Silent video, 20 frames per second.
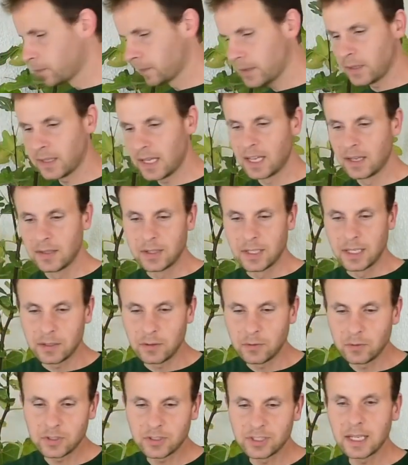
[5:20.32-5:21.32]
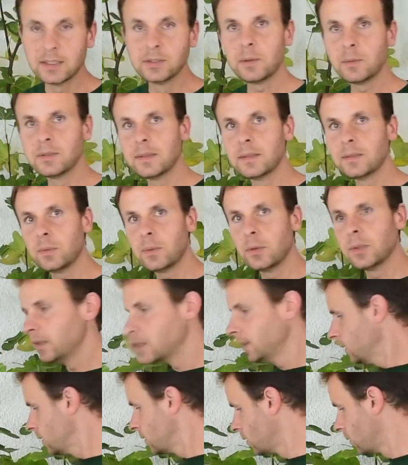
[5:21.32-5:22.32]
Generally, you take a
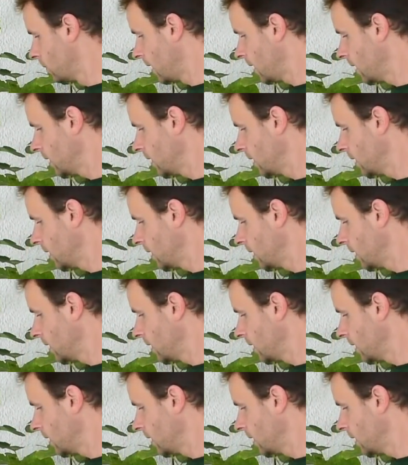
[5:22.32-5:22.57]
normal